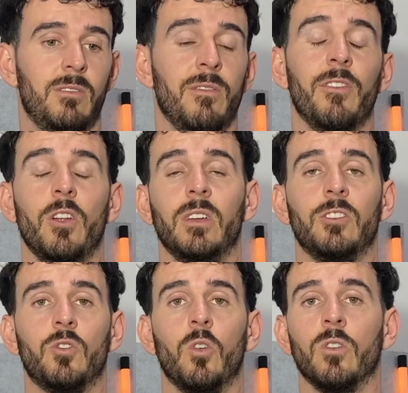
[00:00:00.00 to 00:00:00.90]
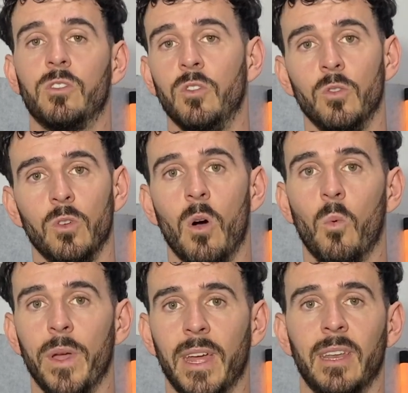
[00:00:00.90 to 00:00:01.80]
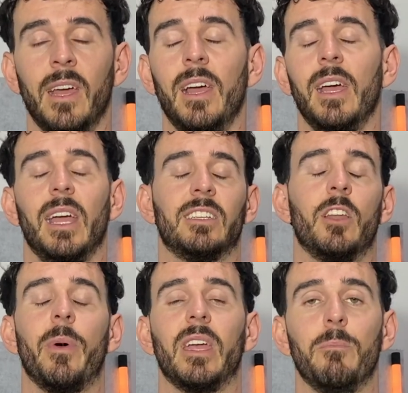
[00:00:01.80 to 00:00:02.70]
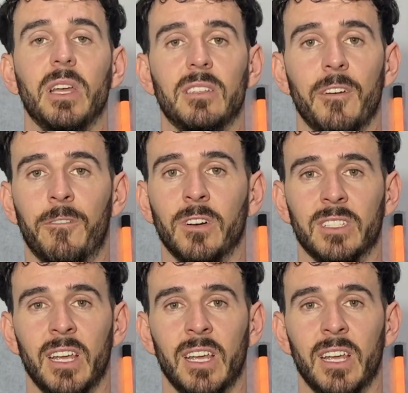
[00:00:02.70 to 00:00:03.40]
converting a draw to a win, it's going to make a big difference.